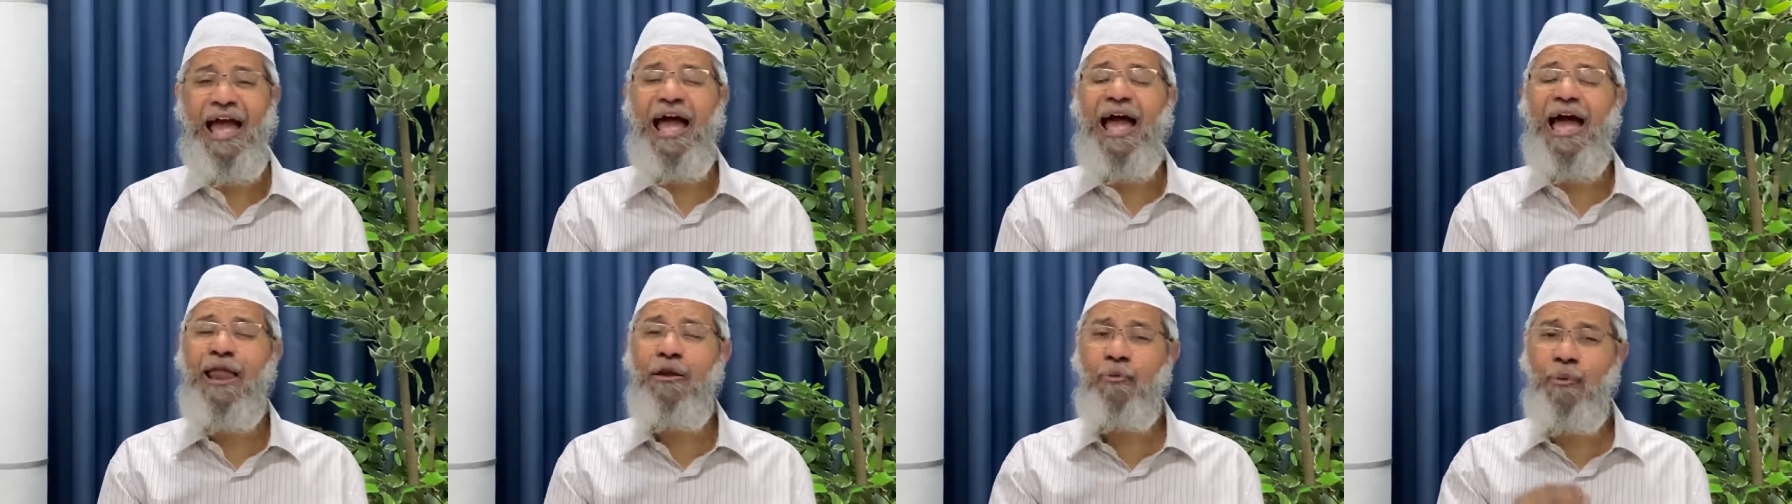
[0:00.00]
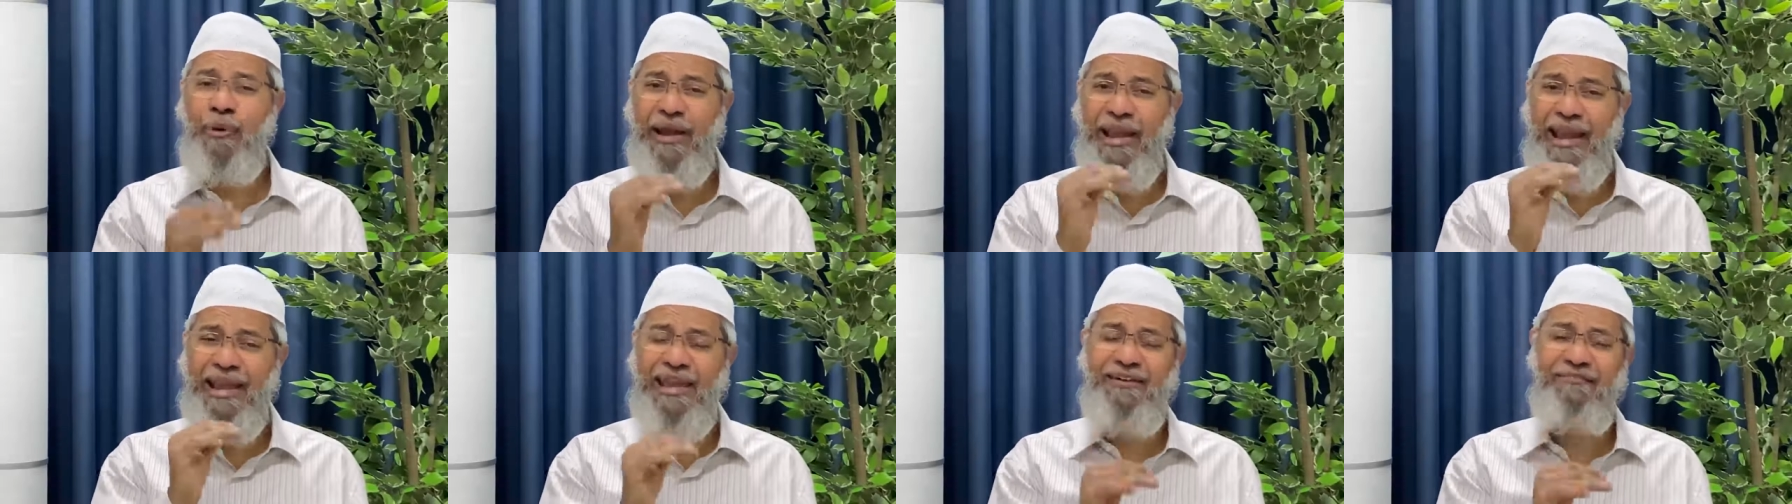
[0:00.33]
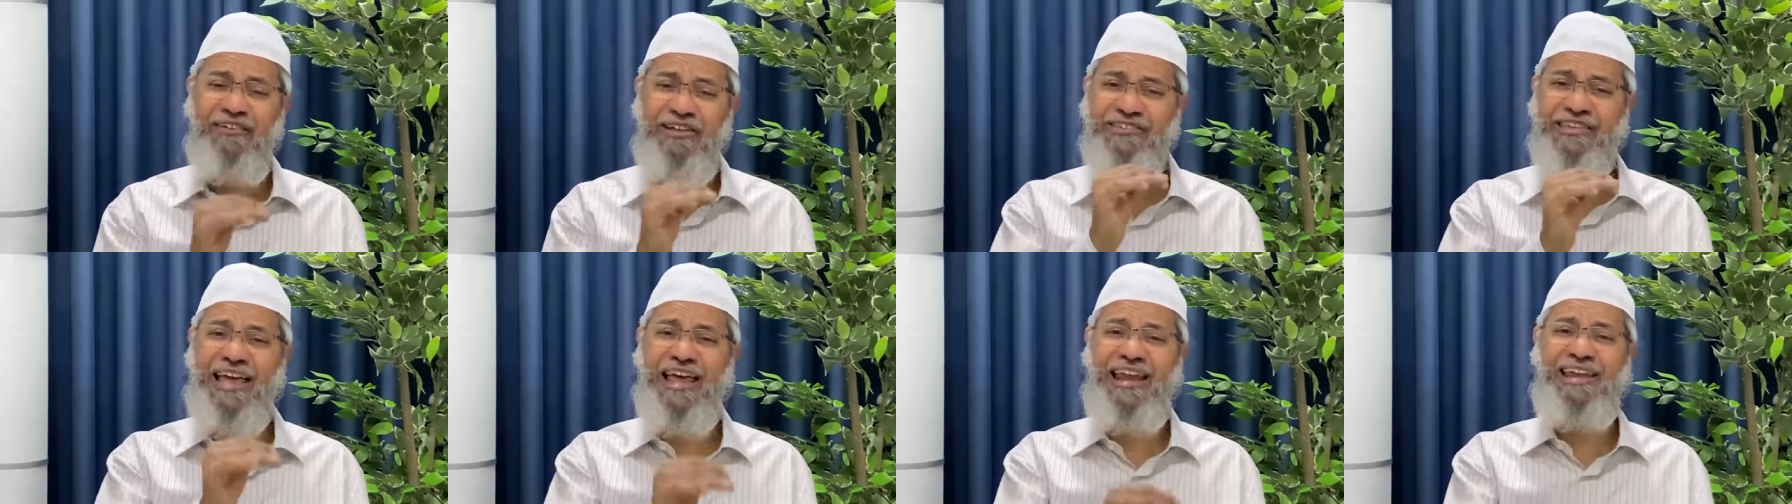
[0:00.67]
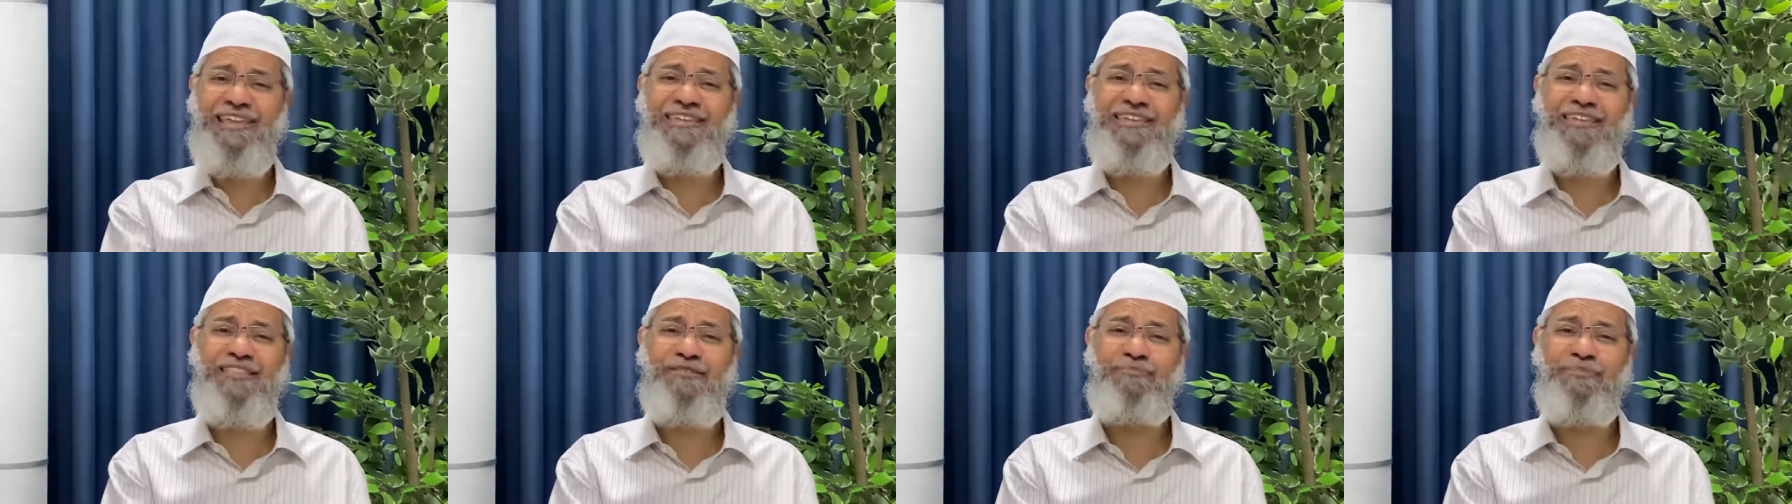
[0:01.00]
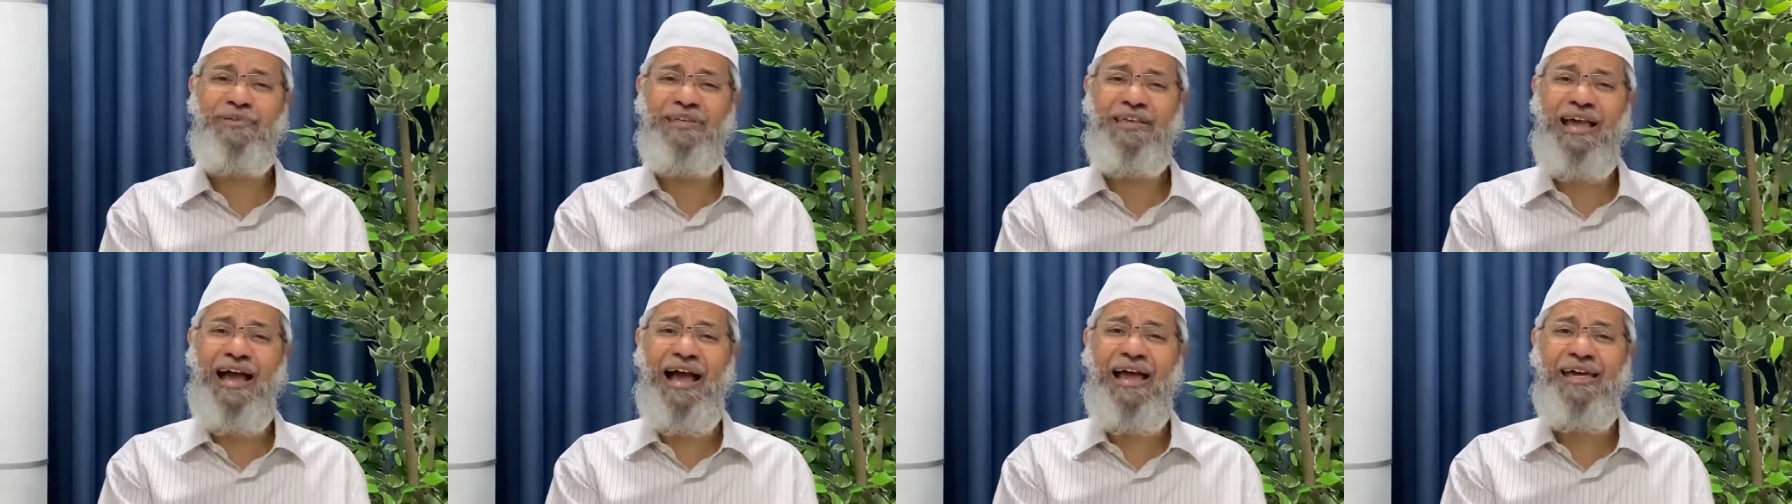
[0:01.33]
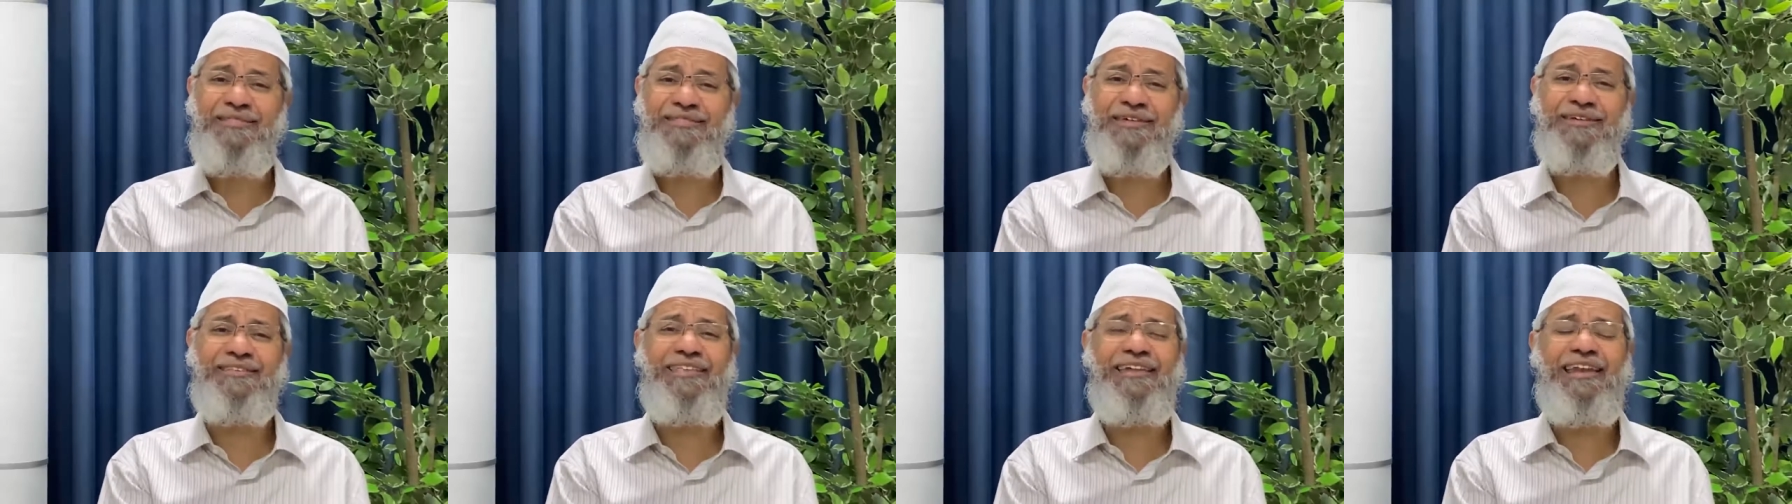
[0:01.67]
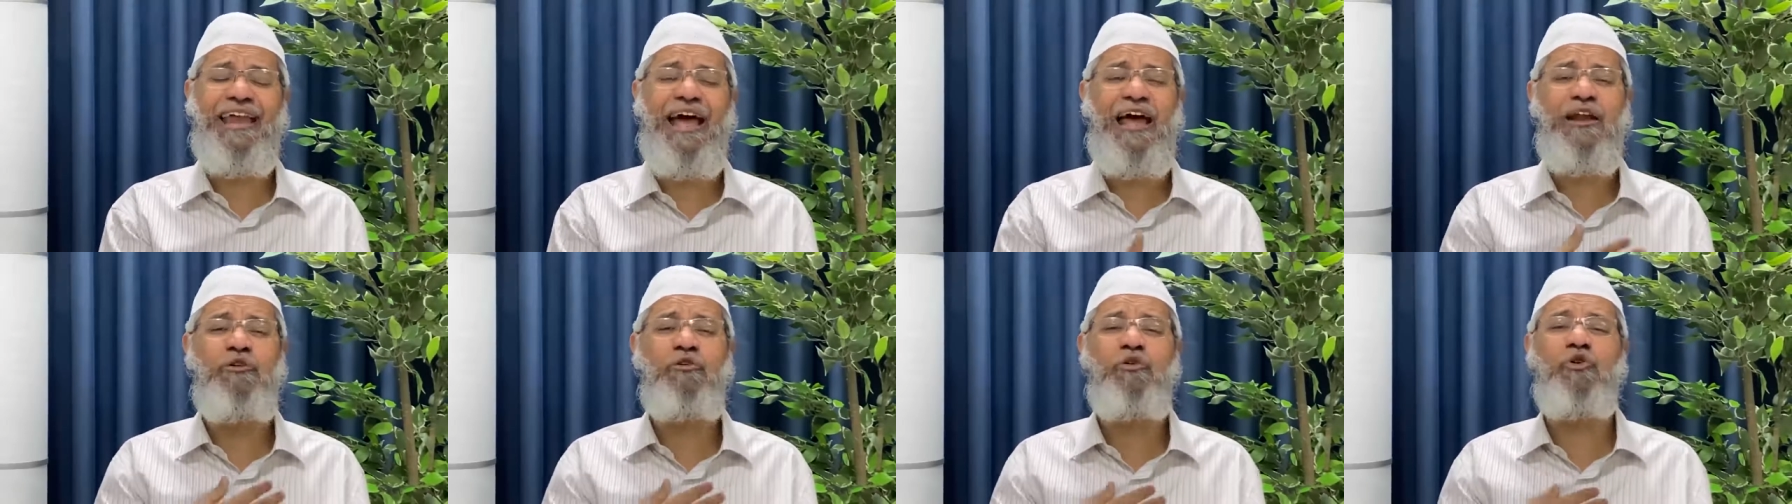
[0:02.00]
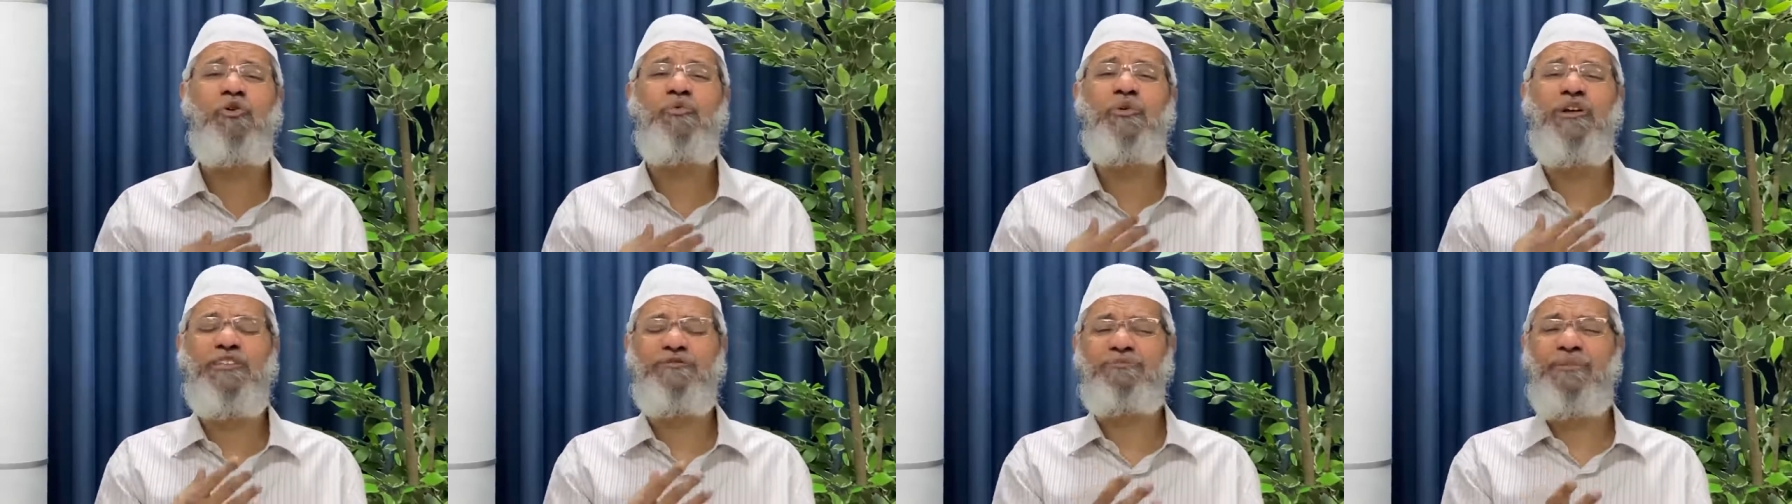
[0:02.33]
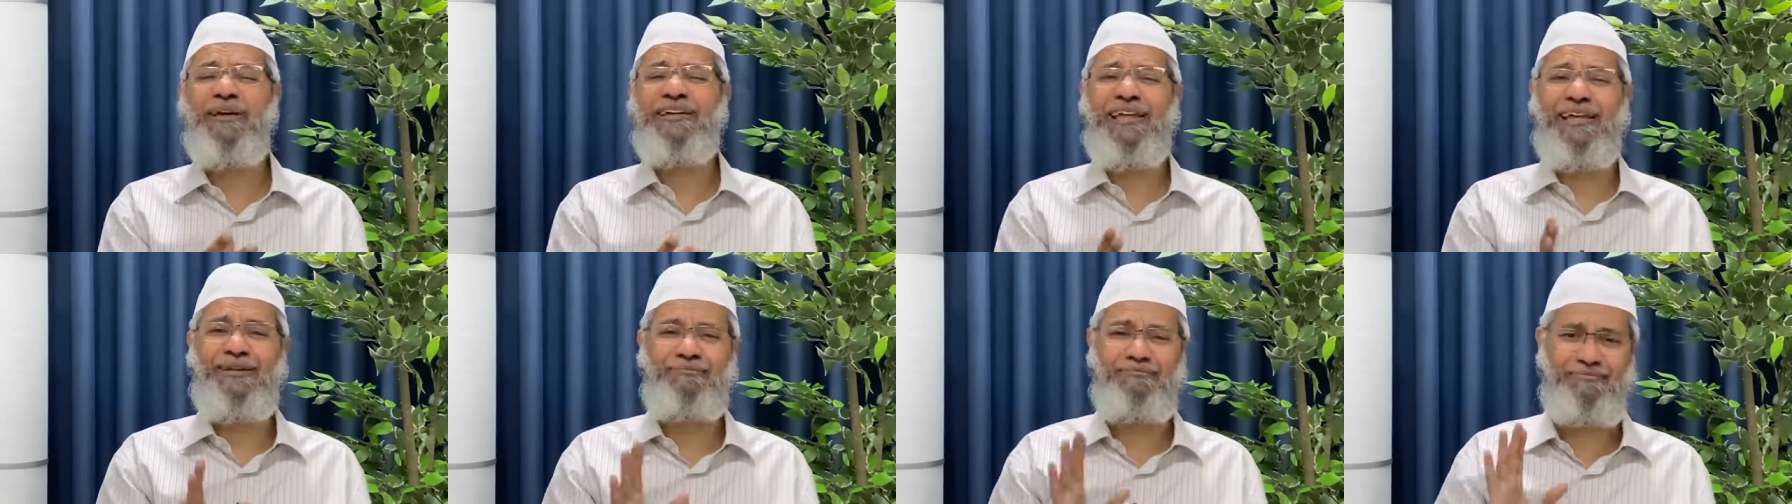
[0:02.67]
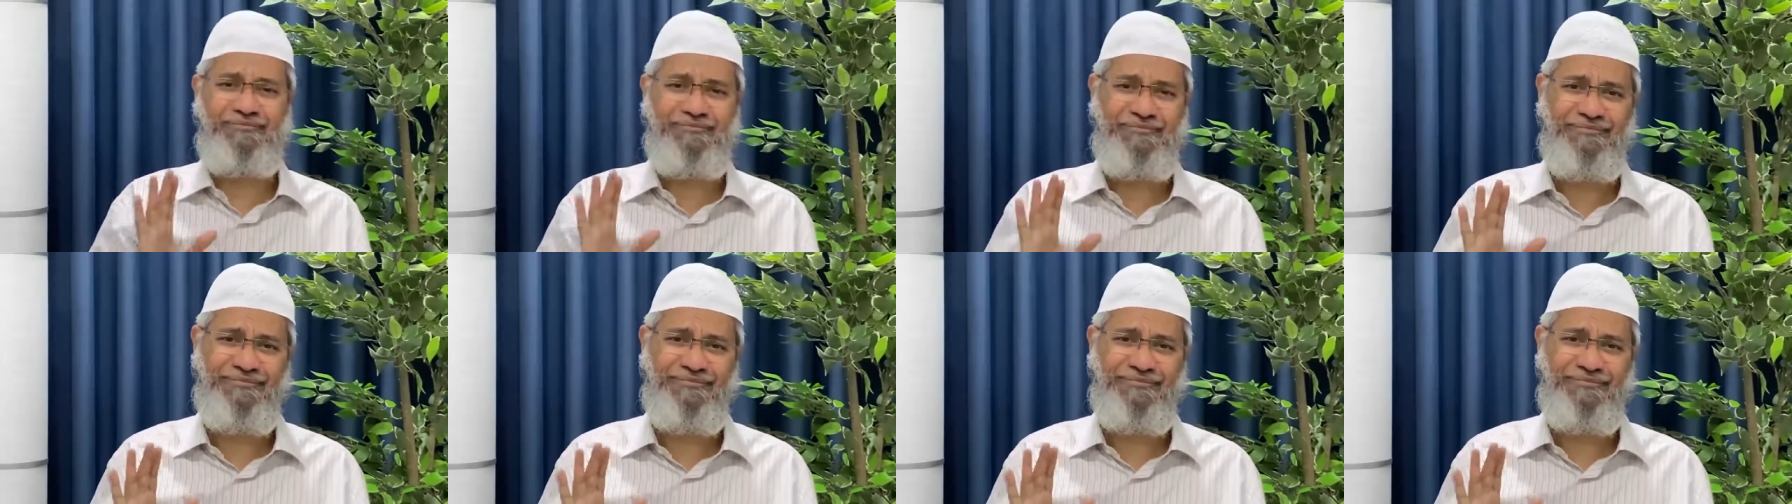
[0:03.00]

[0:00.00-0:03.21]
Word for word: And when anyone challenges me, I say that I don't waste my time.